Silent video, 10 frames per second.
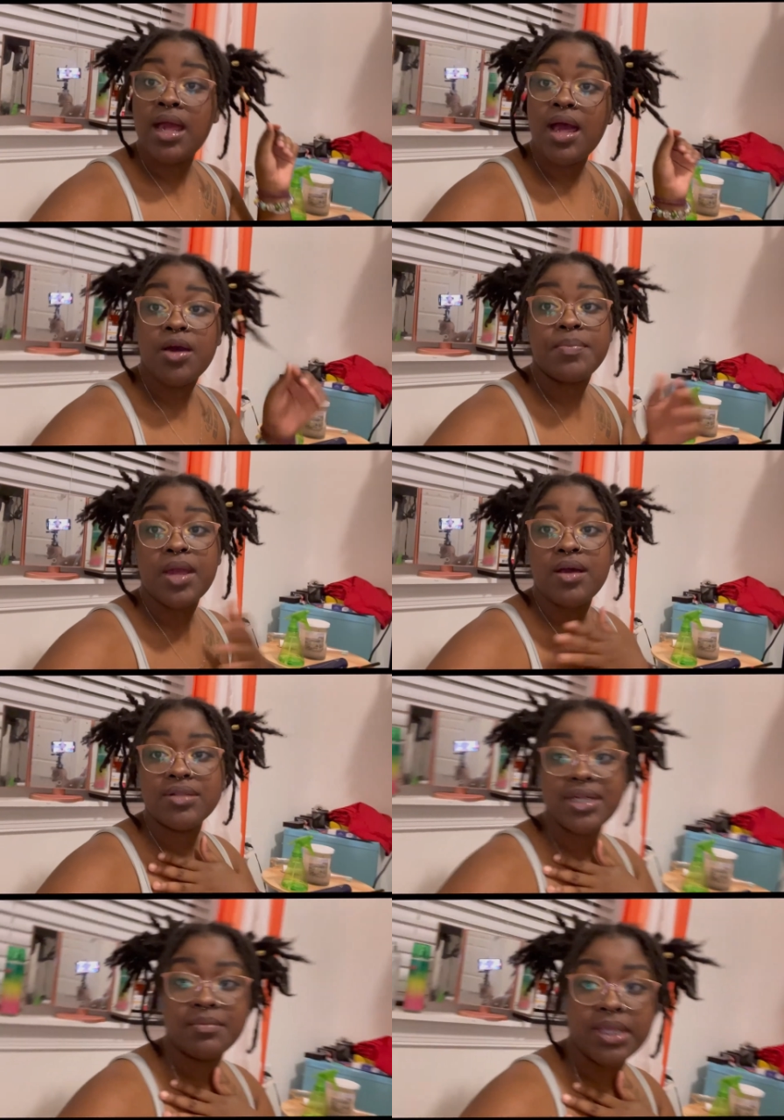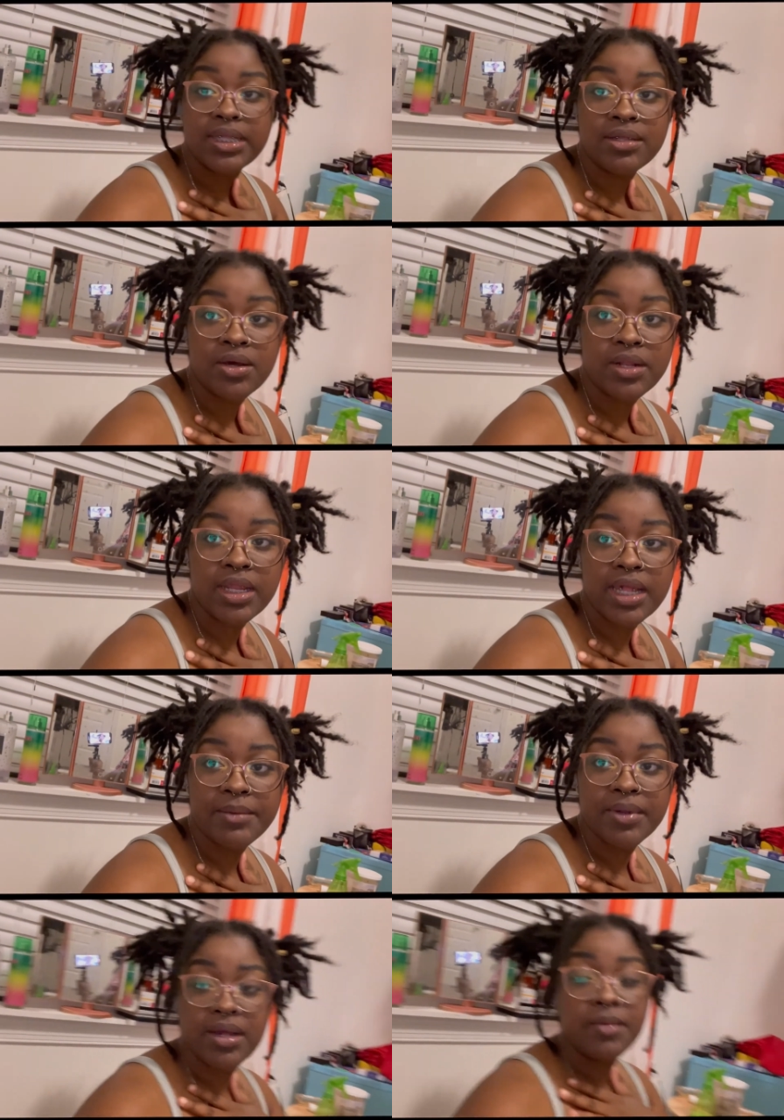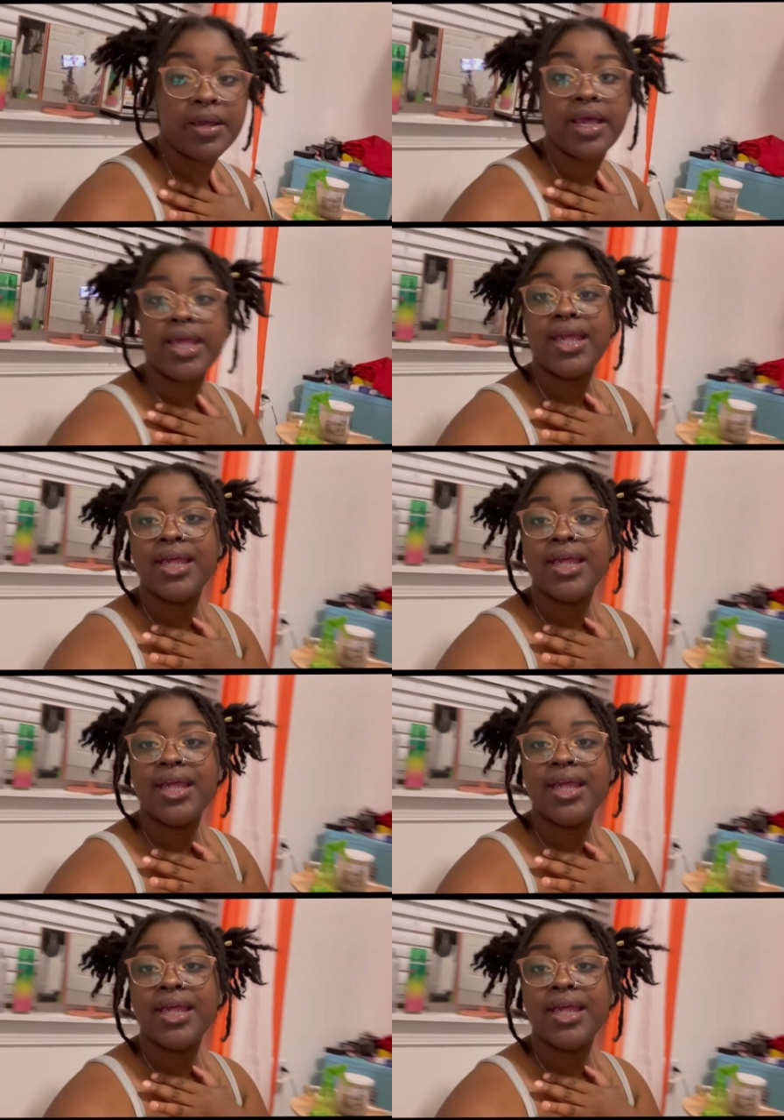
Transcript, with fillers: I hope y'all look at me holding the camera. Oh my god.